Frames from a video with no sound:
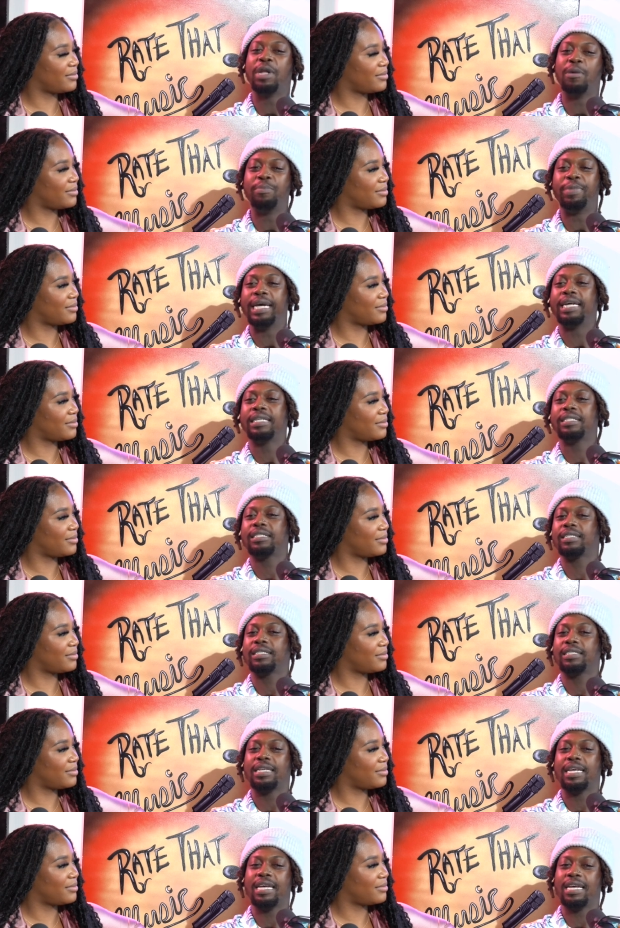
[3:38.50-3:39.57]
Speaker 1: I'm the
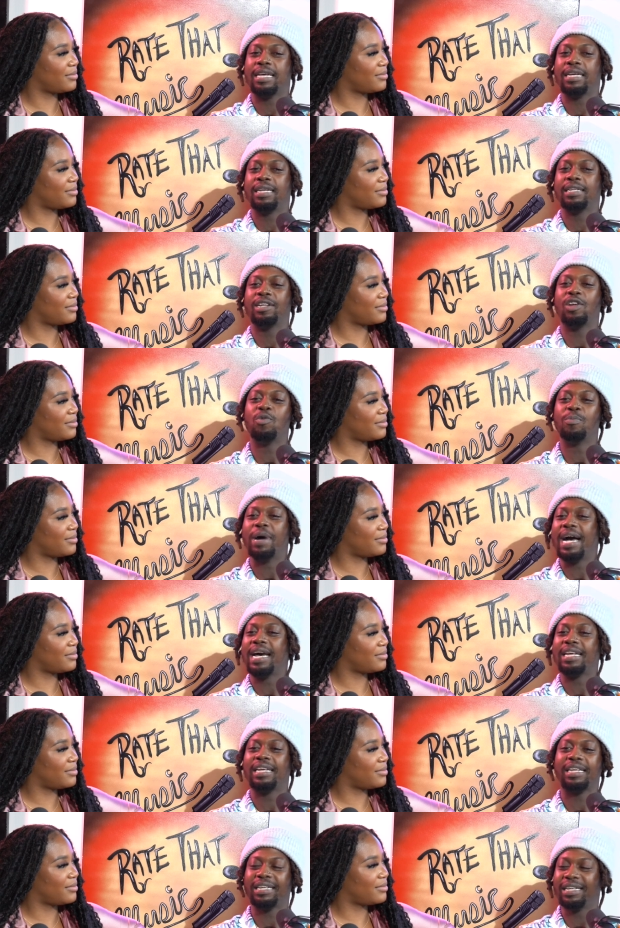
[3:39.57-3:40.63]
best and
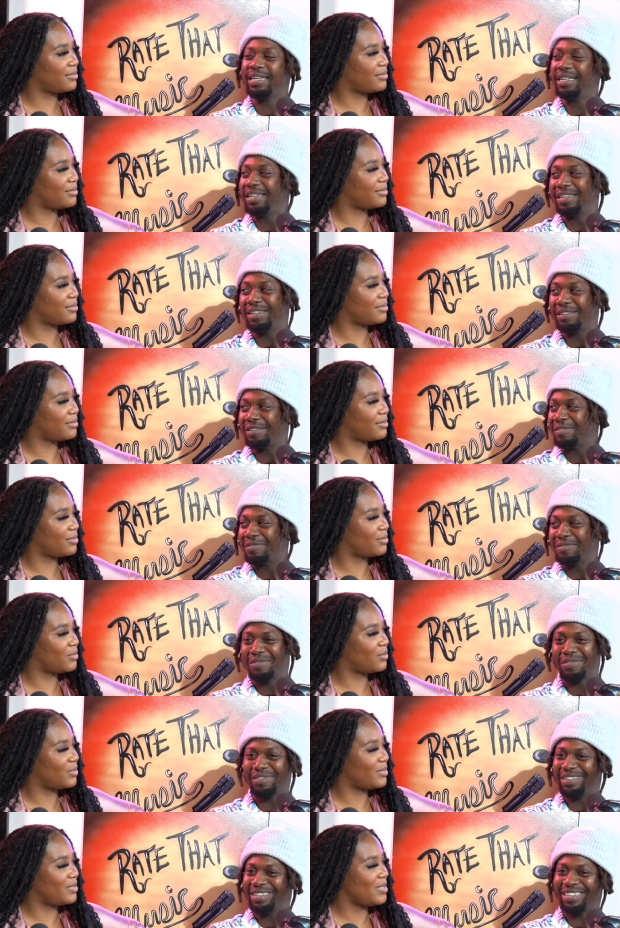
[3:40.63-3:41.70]
nobody
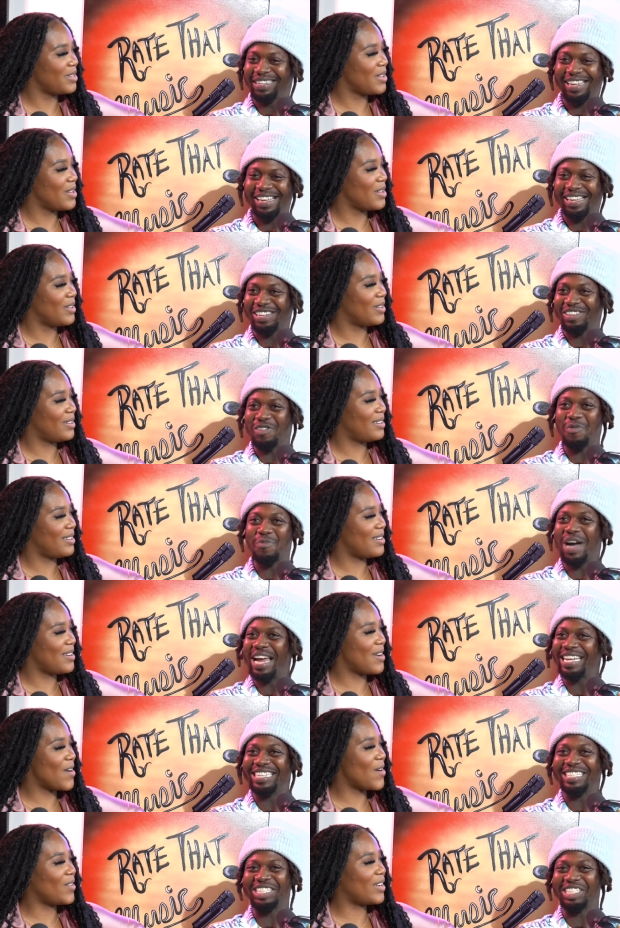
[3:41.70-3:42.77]
yeah,
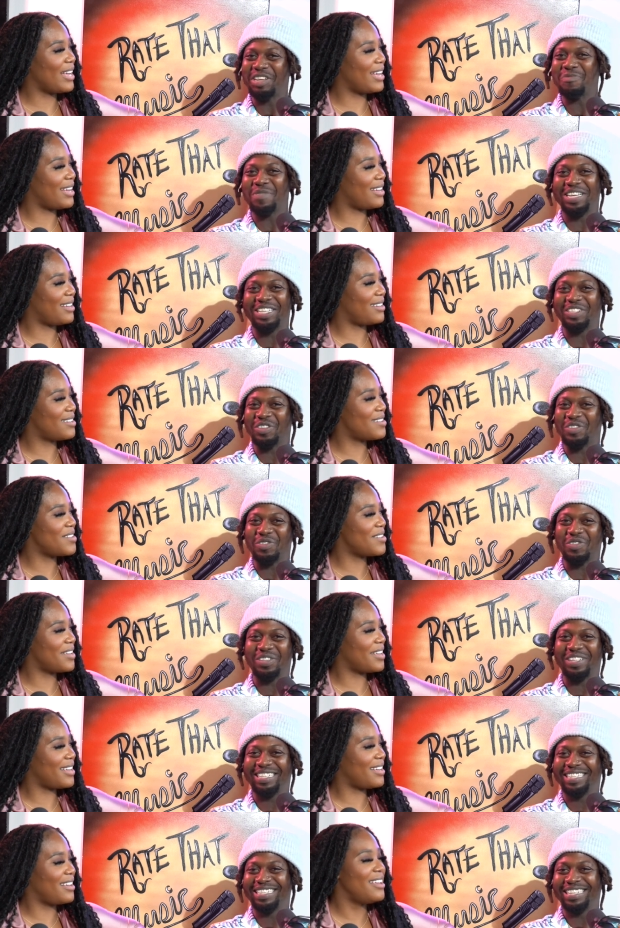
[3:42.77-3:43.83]
nobody could okay. see me. So
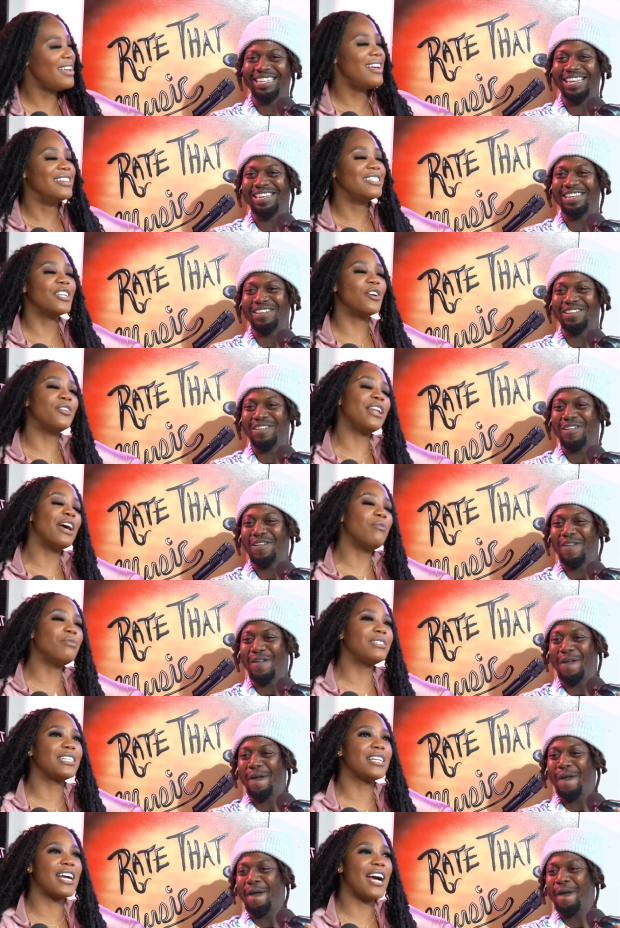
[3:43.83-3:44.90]
okay, yeah. So
Speaker 2: that
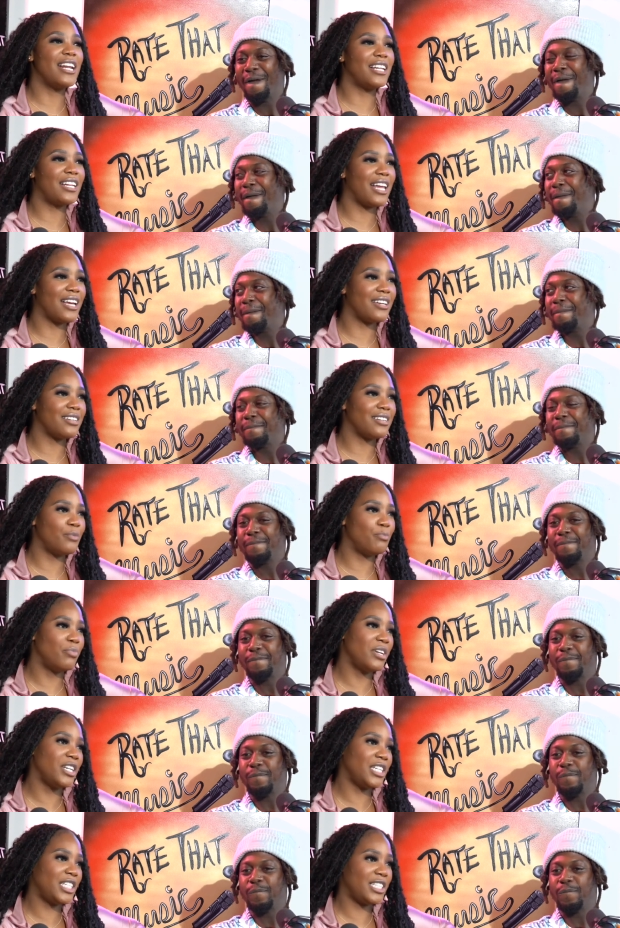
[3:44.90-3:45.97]
was kind of like a
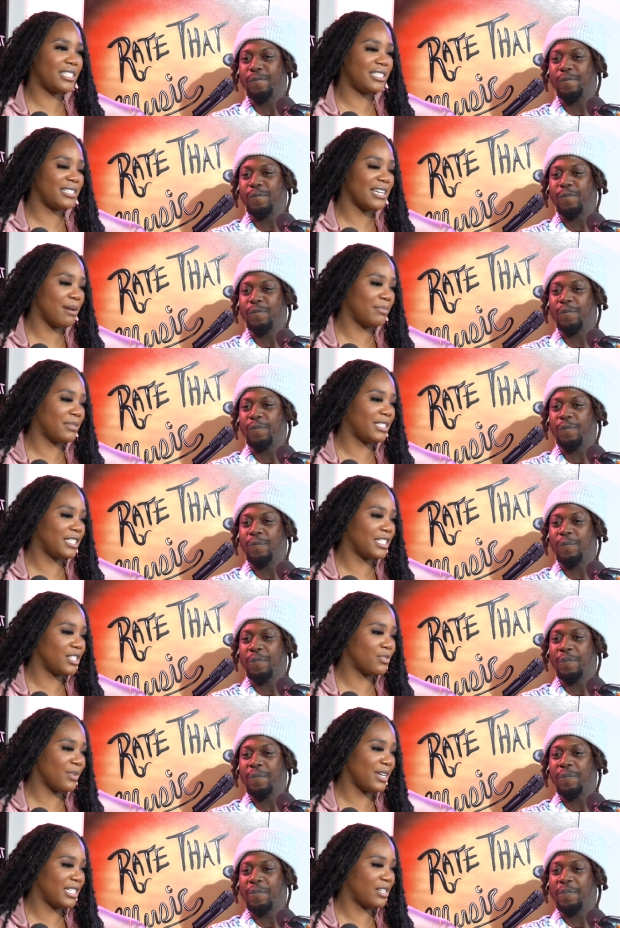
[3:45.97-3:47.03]
push type of
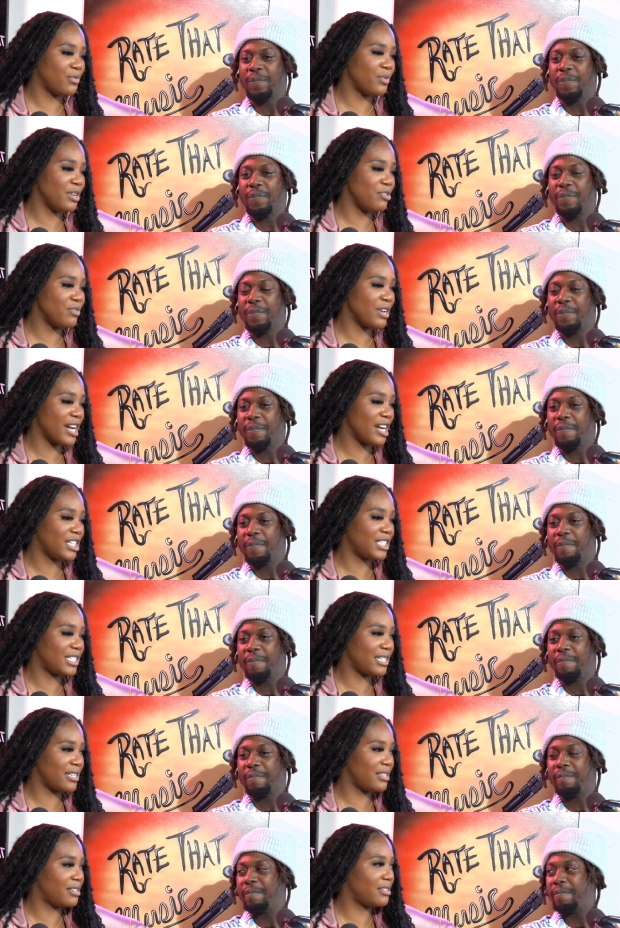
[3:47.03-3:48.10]
situation where you kept
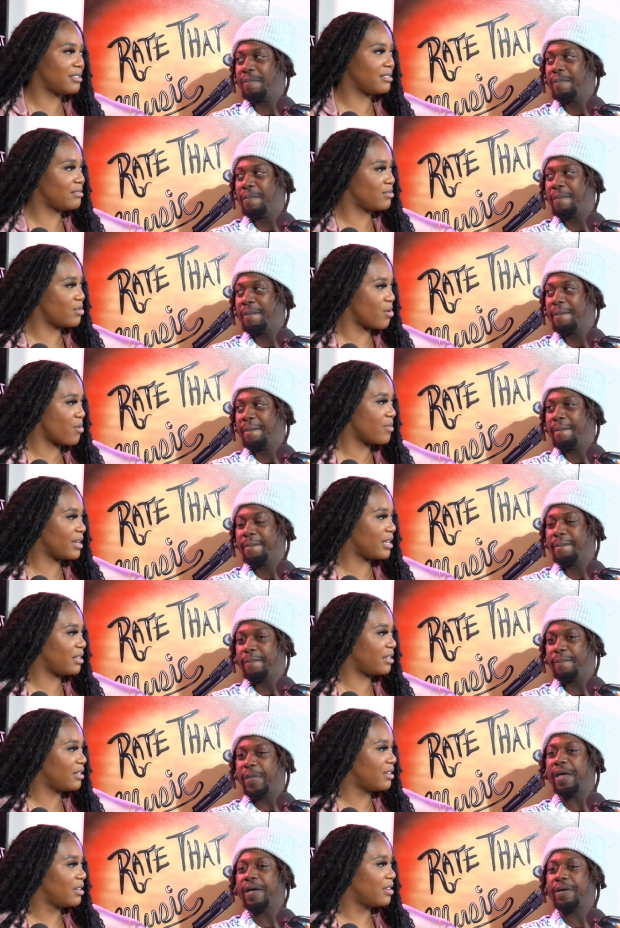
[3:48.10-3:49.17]
shit
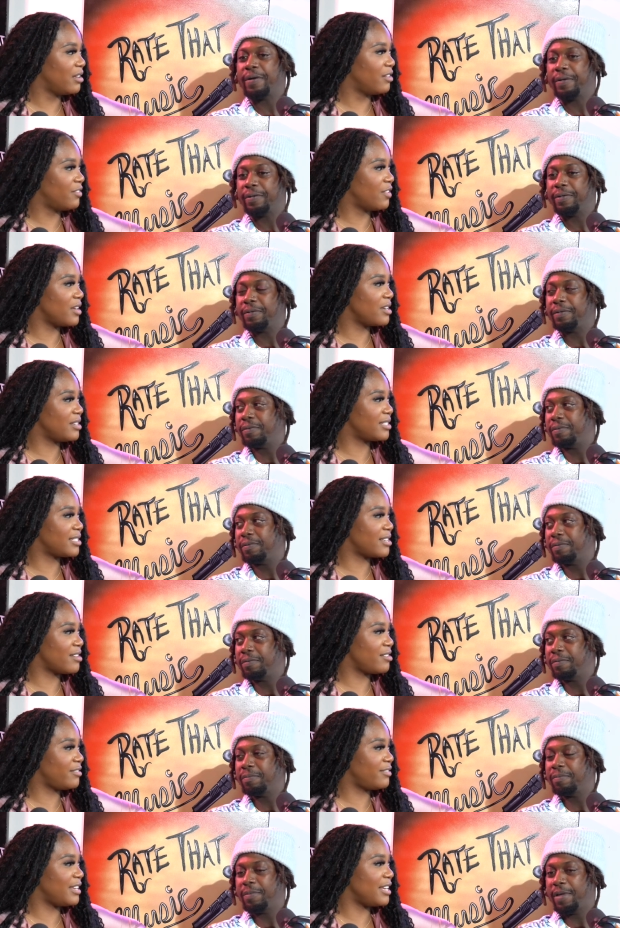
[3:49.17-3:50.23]
going. Yeah. For
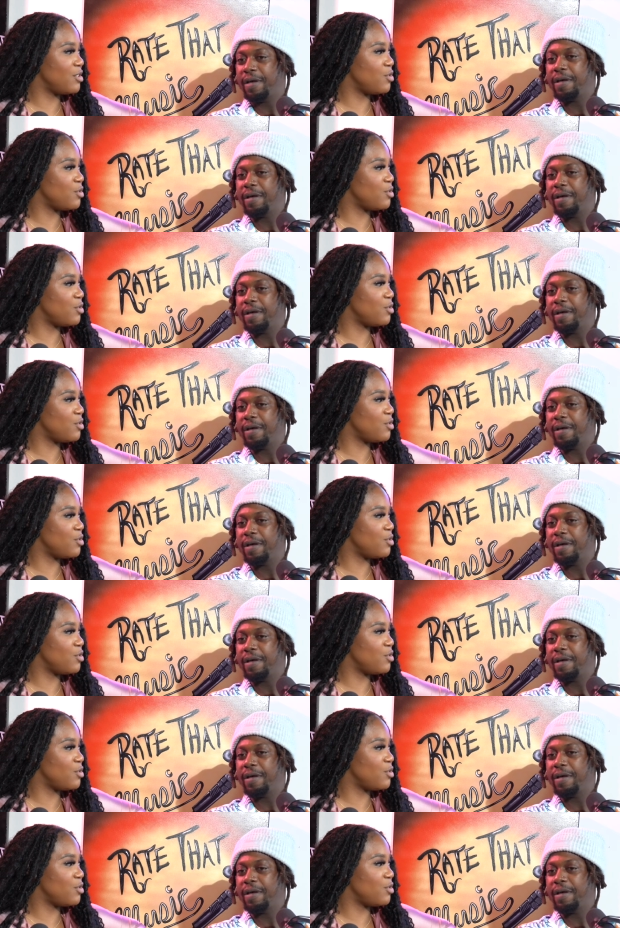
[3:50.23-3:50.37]
yourself,